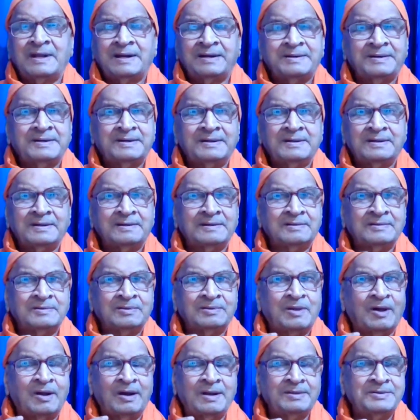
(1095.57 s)
That
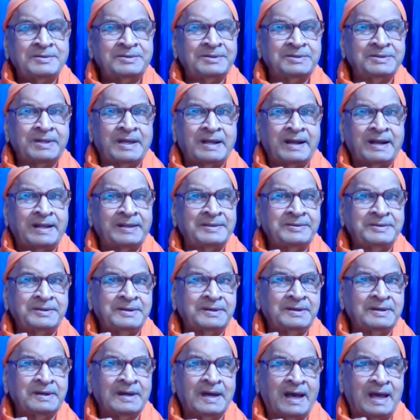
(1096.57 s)
knowledge is
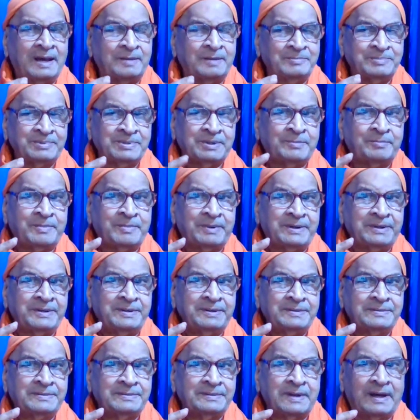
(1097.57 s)
arising. I am
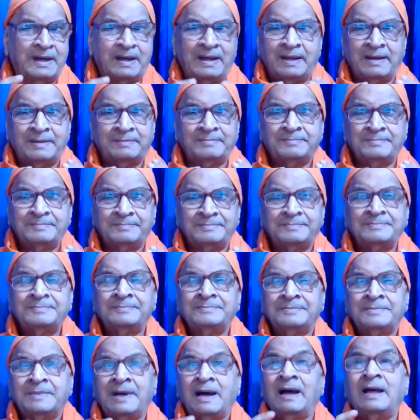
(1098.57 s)
somebody. I am.
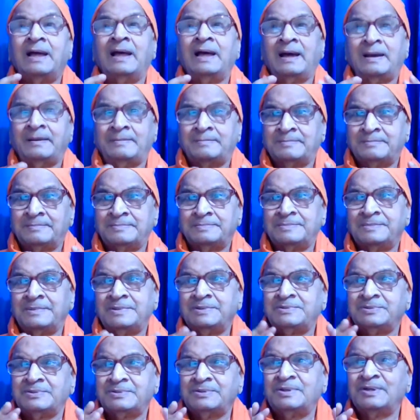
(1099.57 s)
I am.
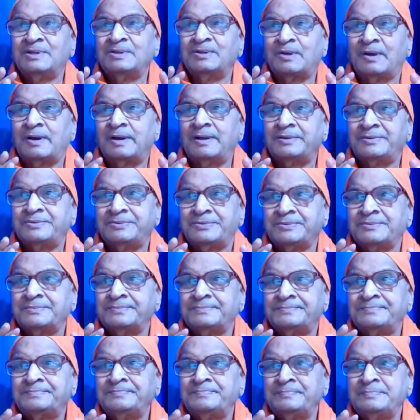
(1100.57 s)
This is the
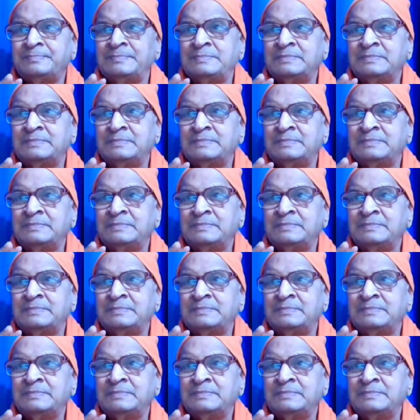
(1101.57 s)
knowledge.